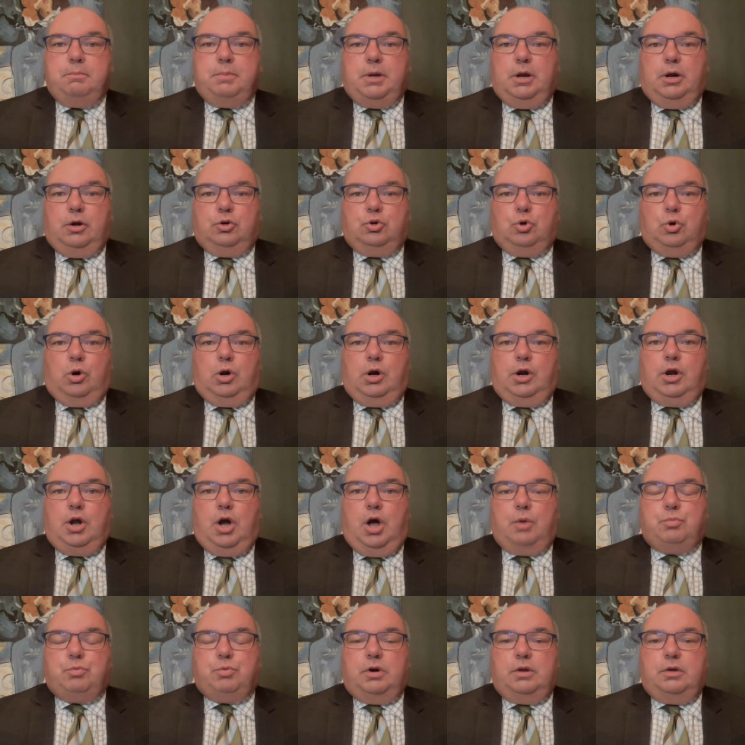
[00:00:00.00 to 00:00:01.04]
Pierre
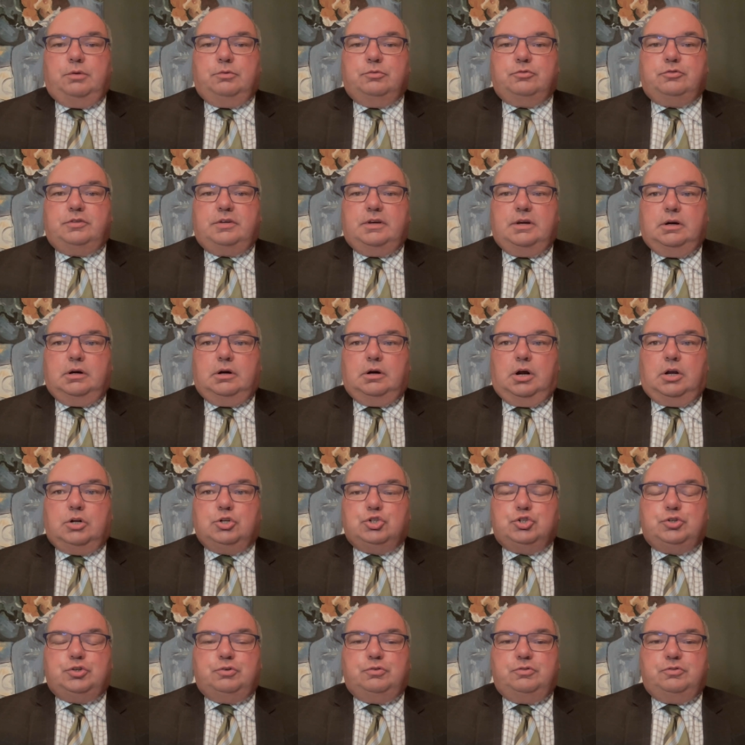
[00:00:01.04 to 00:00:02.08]
Dorion when he was here on
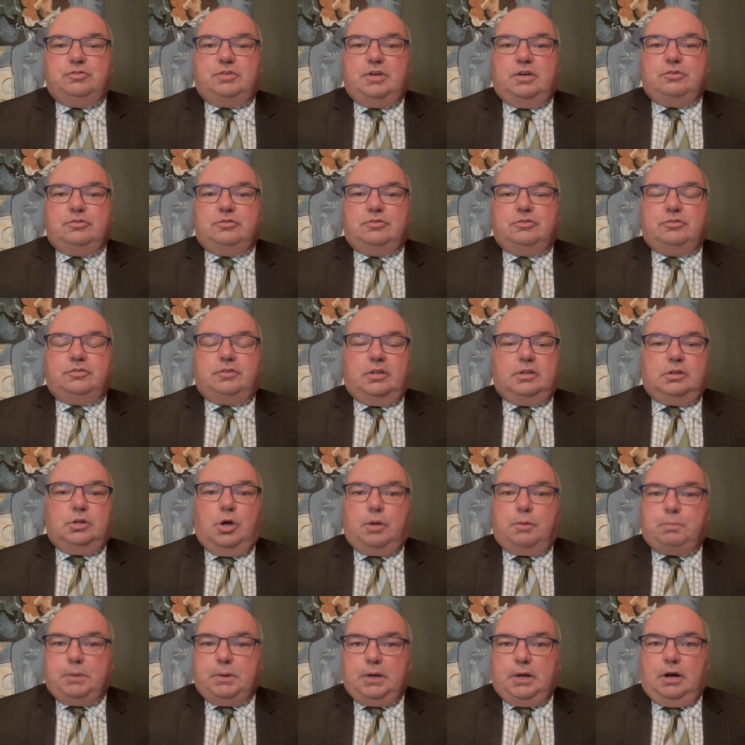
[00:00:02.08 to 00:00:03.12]
Tuesday, he said,
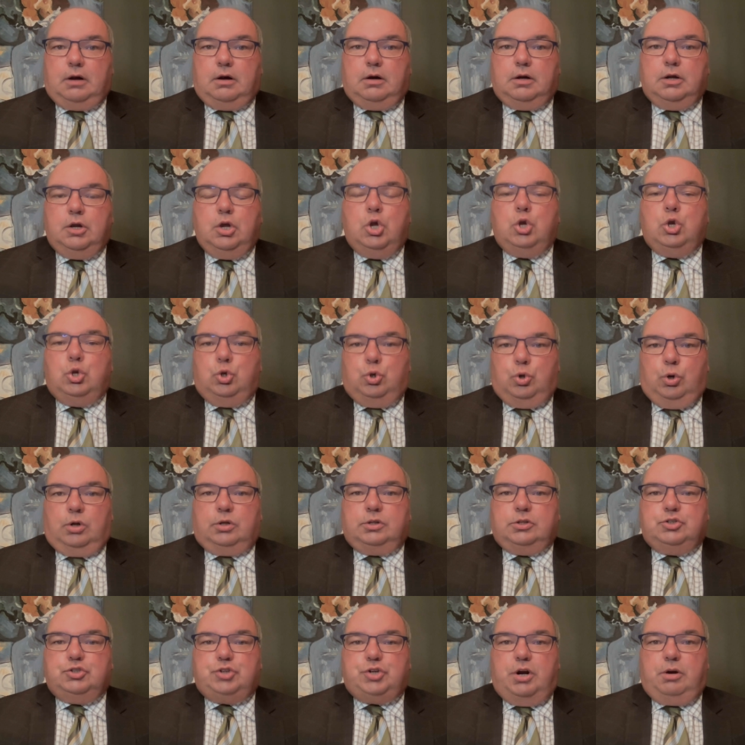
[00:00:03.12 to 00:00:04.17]
look, Pierre, you're
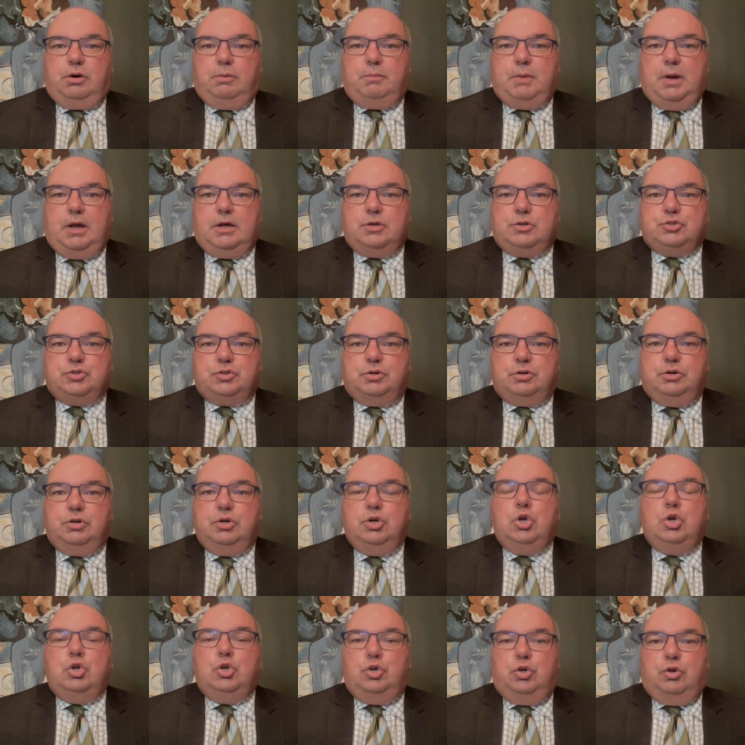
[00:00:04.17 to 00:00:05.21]
the general manager.
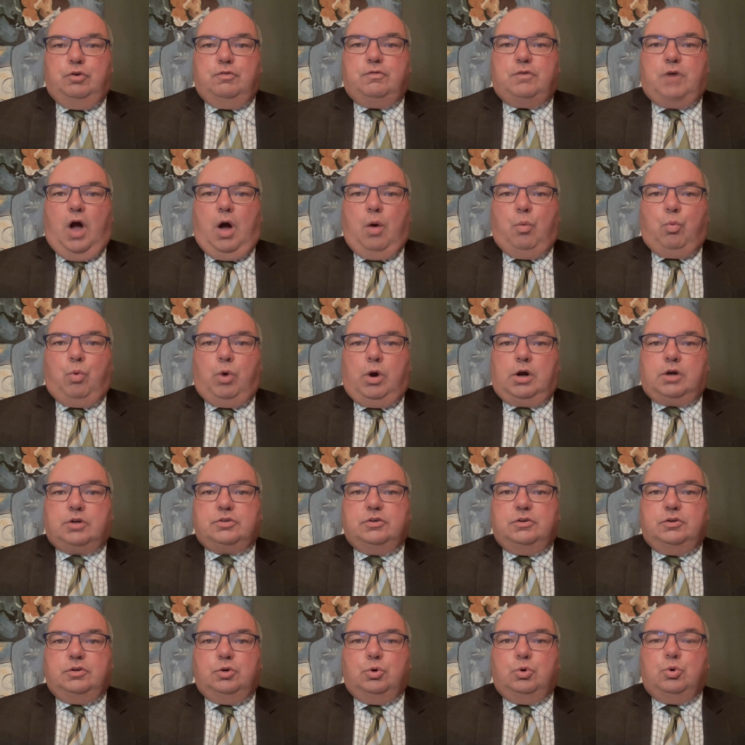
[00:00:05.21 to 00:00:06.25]
You've got work
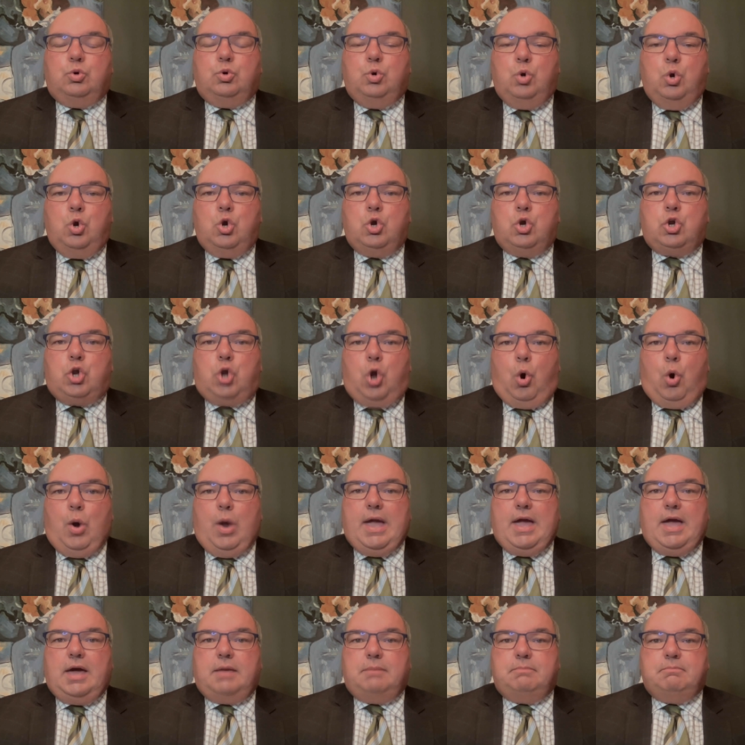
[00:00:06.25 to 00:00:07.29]
to do. Go
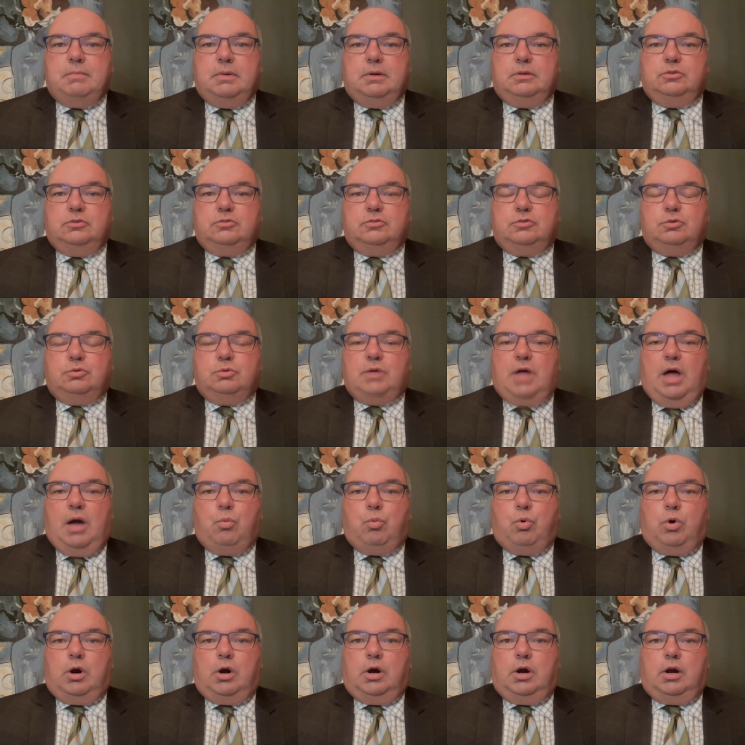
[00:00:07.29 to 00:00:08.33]
ahead and do
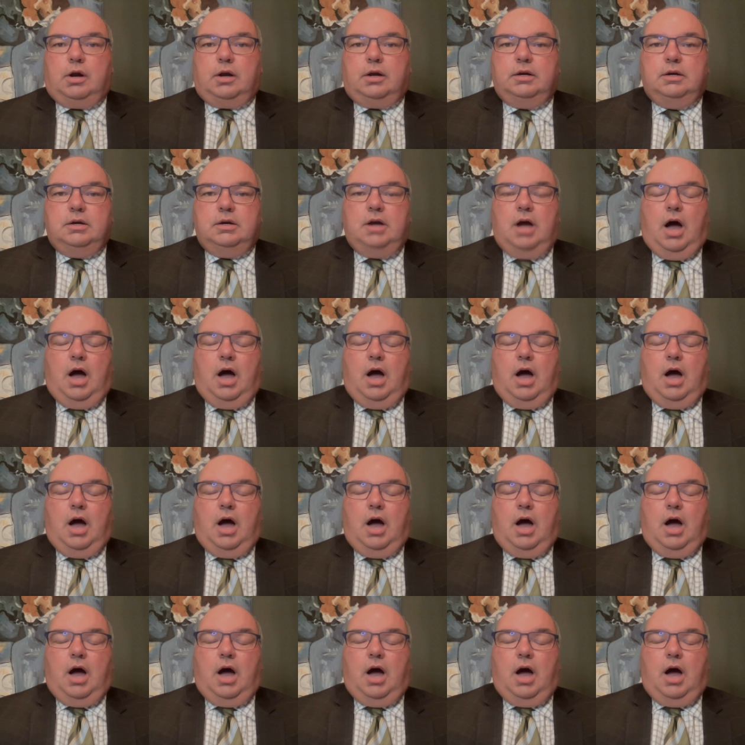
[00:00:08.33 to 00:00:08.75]
that work.